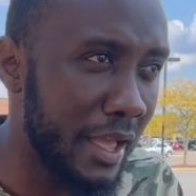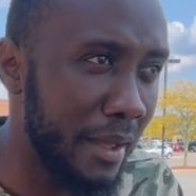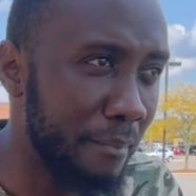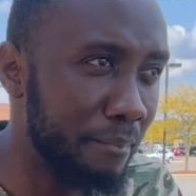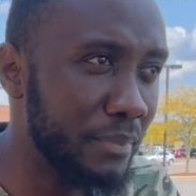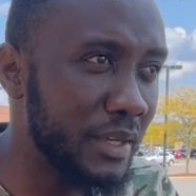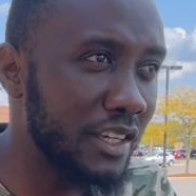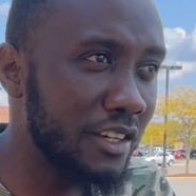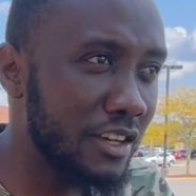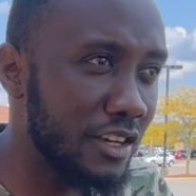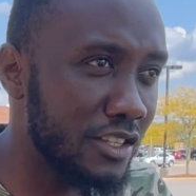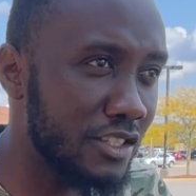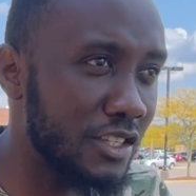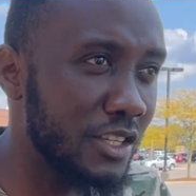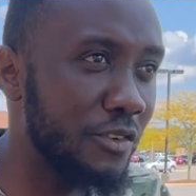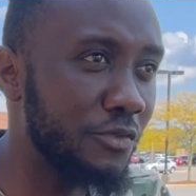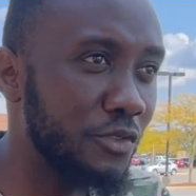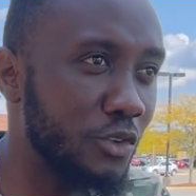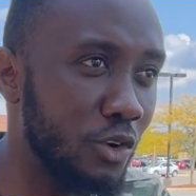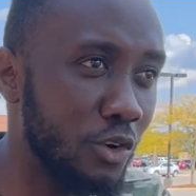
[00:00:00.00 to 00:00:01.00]
Because
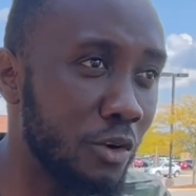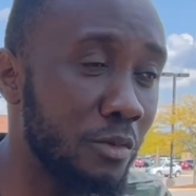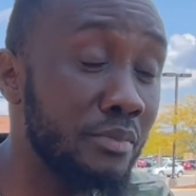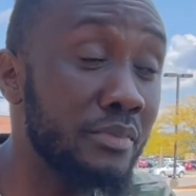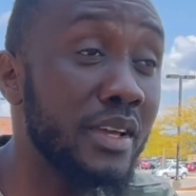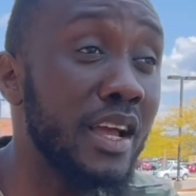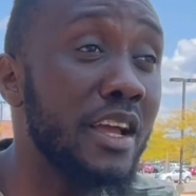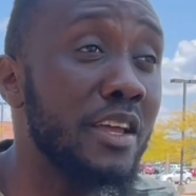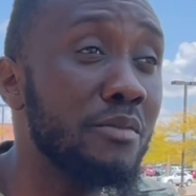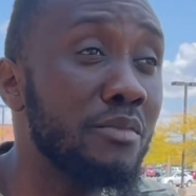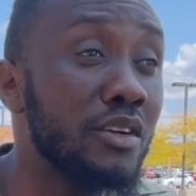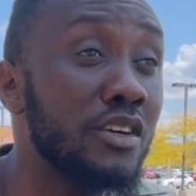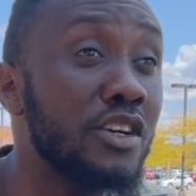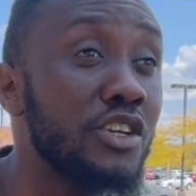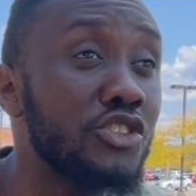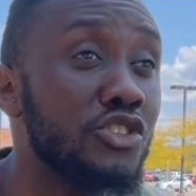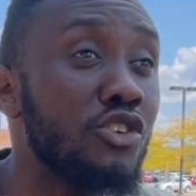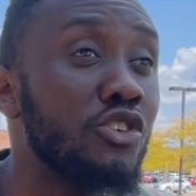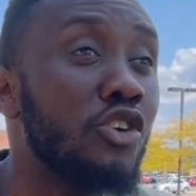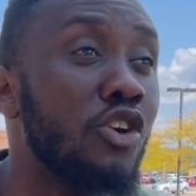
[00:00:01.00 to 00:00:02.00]
if Colombia
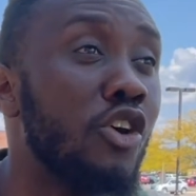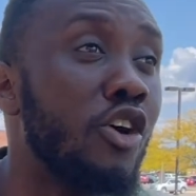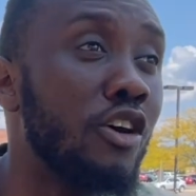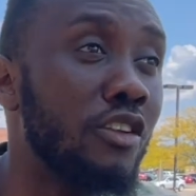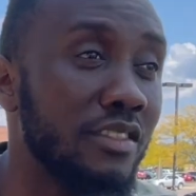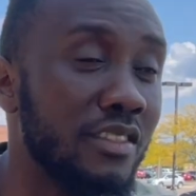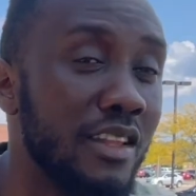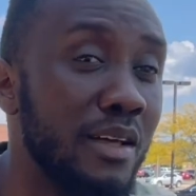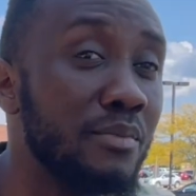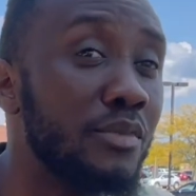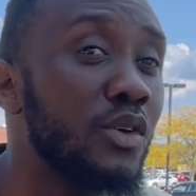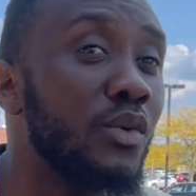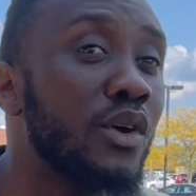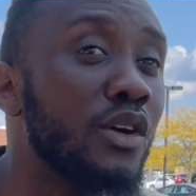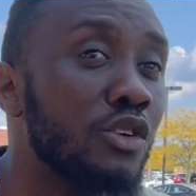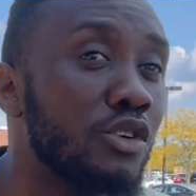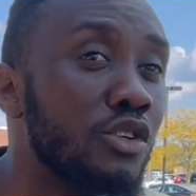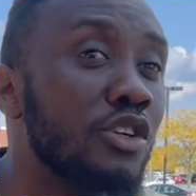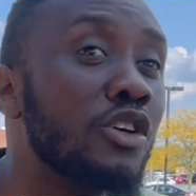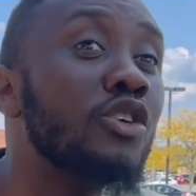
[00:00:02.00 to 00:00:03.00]
immigration caught them, they were
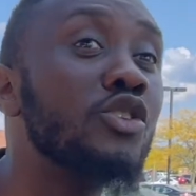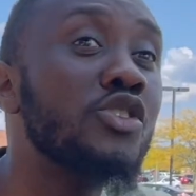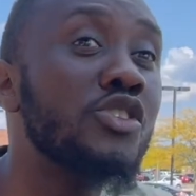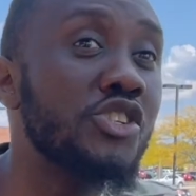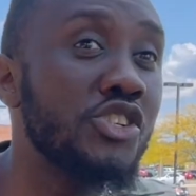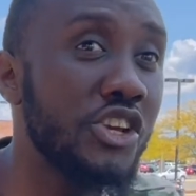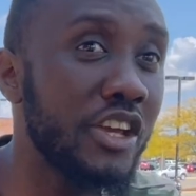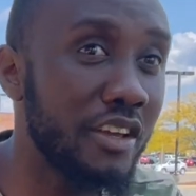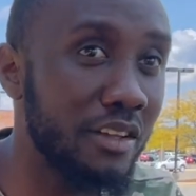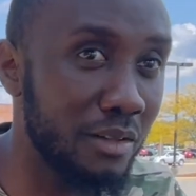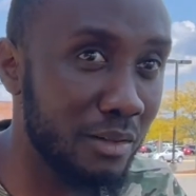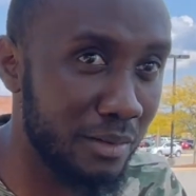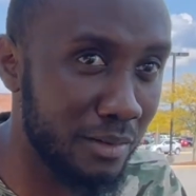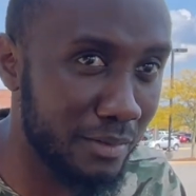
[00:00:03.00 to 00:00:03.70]
going to go to jail.